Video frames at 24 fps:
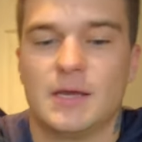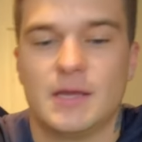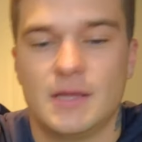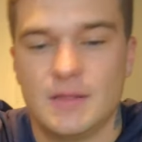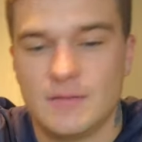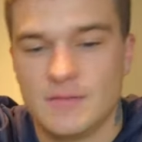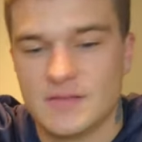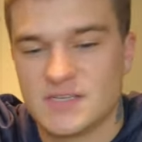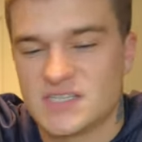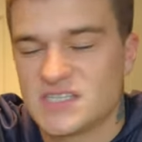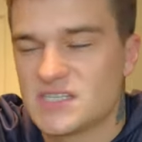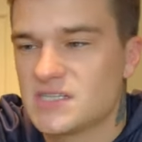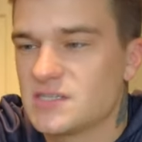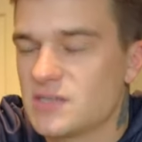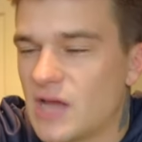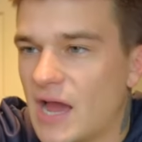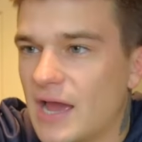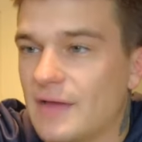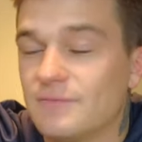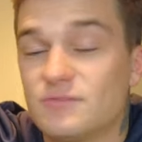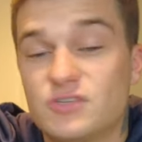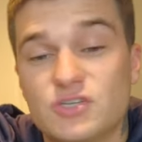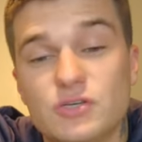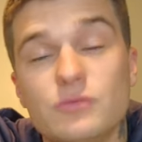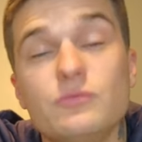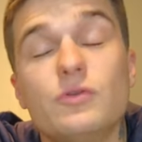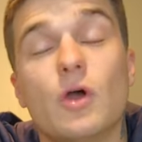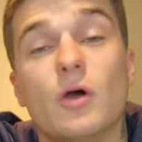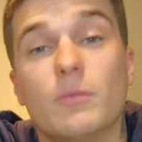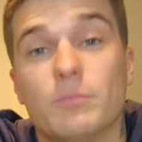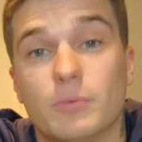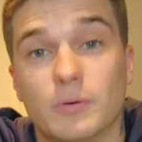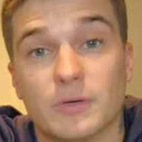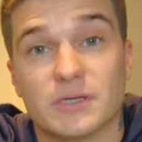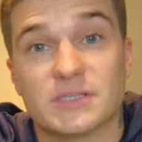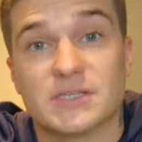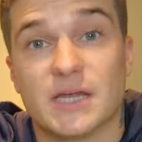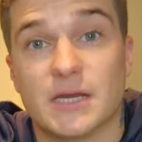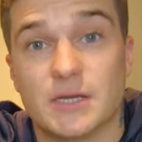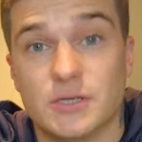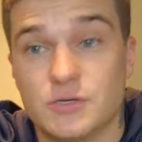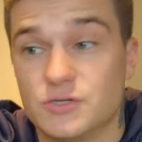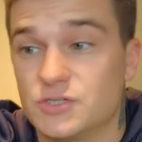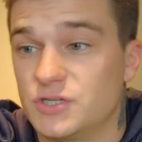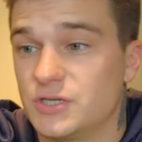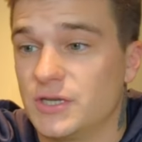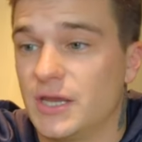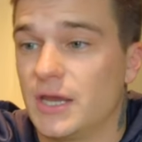this is, I have two notebooks that I
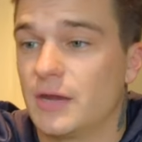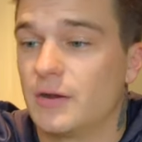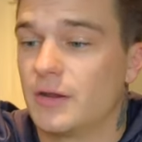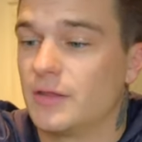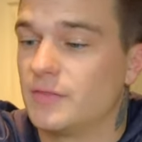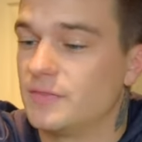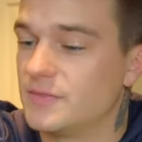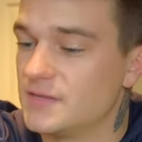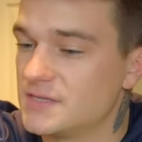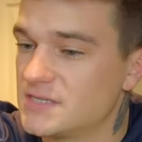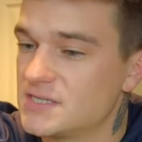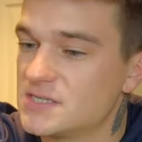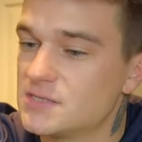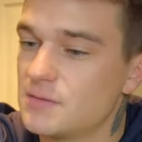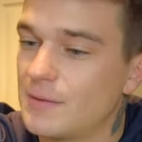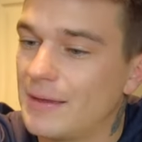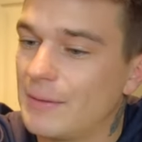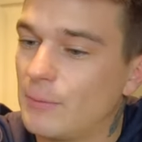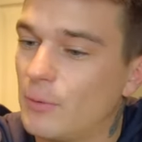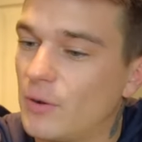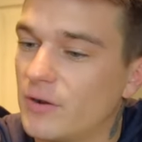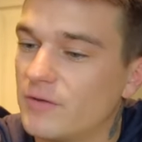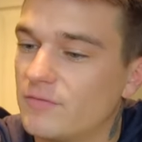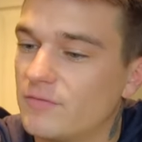usually carry. This is my one